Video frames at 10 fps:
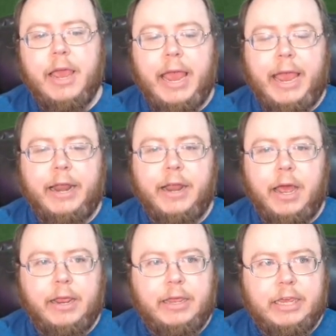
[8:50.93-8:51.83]
And
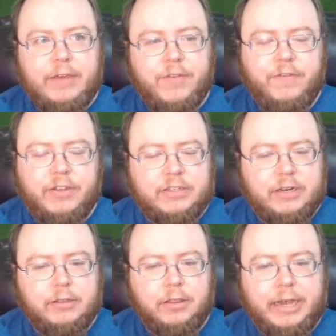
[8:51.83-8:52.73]
even if it's a
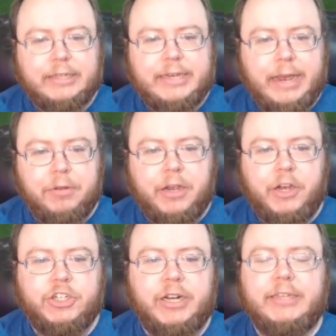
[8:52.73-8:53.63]
legacy
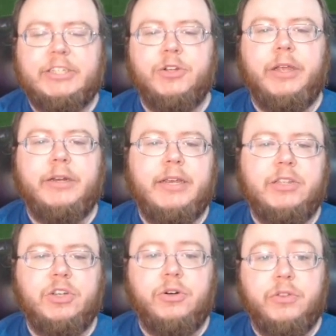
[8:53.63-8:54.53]
application, I still like to
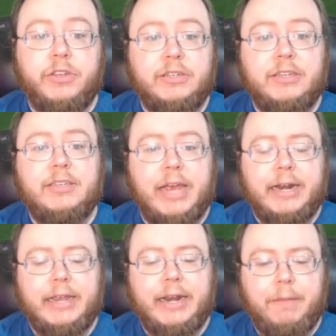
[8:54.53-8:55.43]
consider this
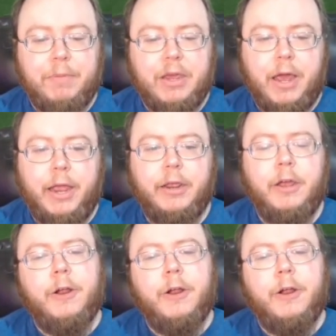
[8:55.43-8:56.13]
designing an API.